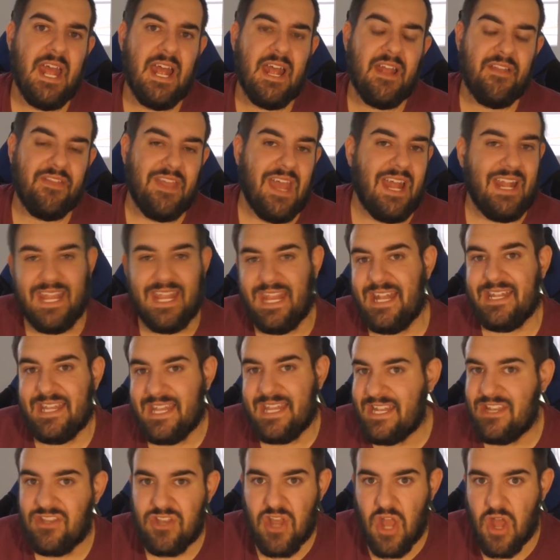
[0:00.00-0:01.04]
that he
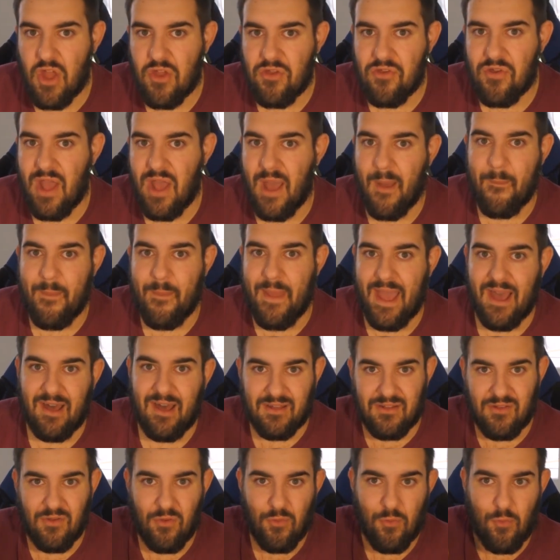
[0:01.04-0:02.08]
did know
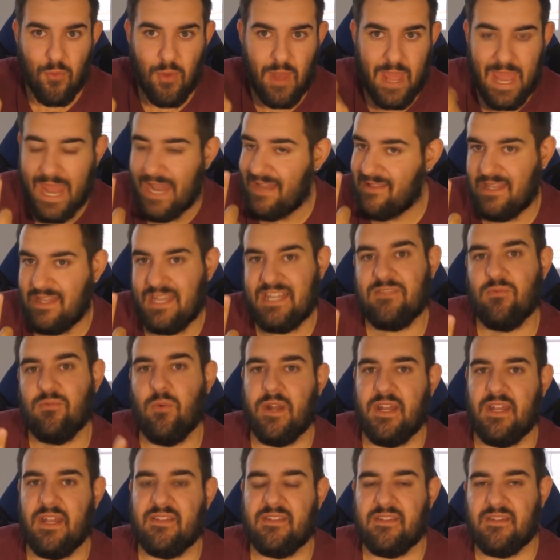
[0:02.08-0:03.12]
about at least
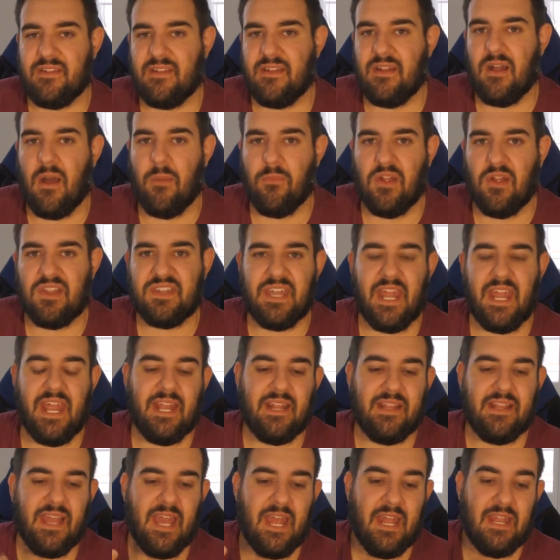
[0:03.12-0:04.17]
one incident. I'm not
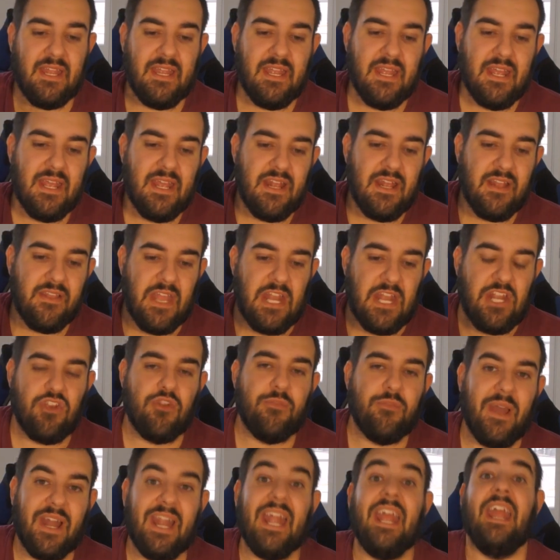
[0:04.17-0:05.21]
saying that they knew
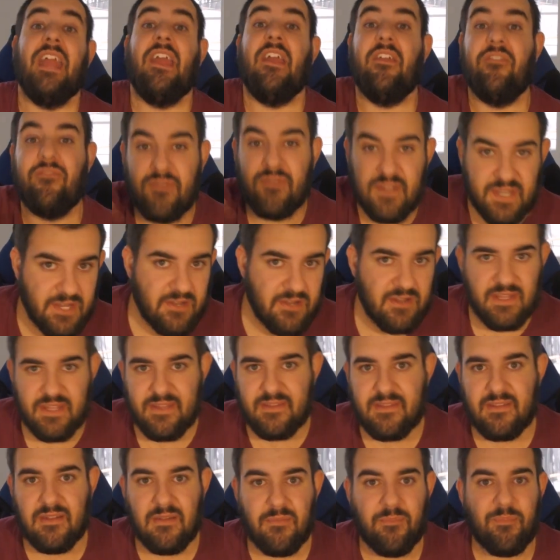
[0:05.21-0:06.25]
about every single
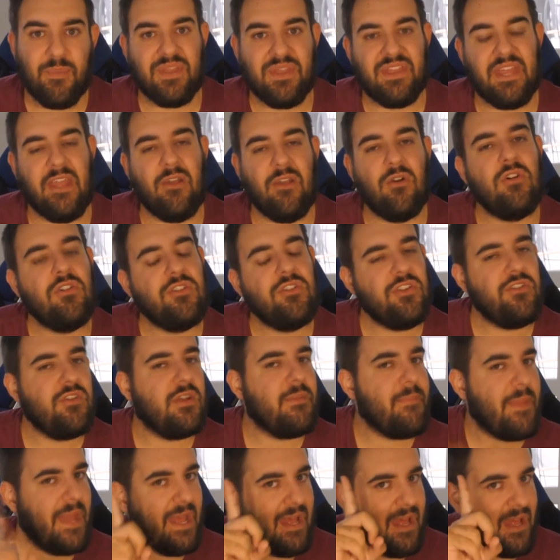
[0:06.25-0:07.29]
incident, but they all knew
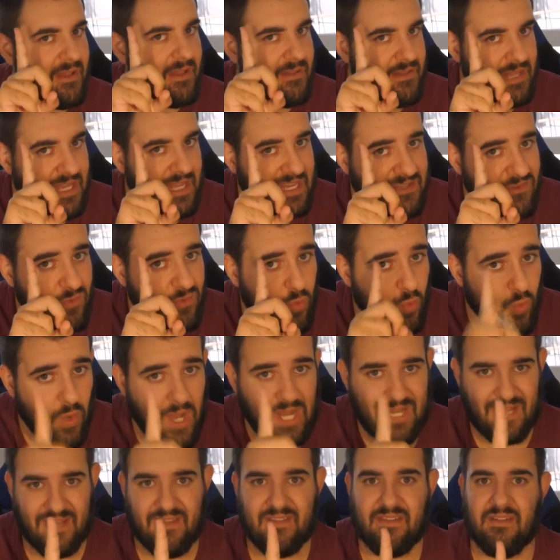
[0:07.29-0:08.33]
about at least
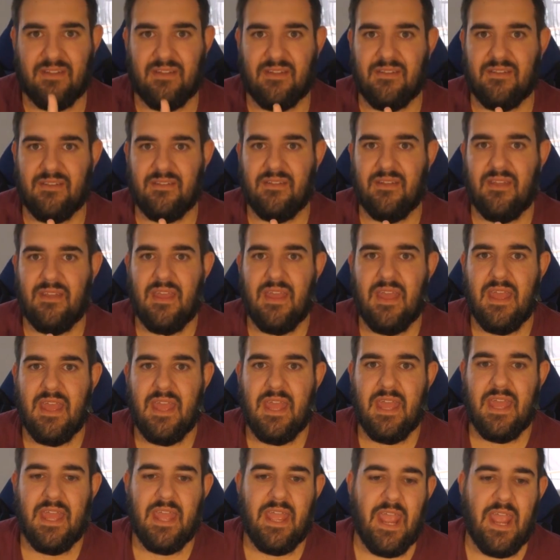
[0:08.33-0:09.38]
one incident.
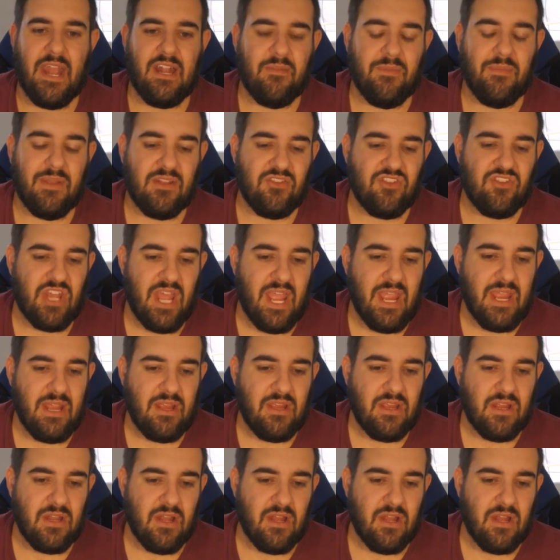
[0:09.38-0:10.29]
And I mean, Jay,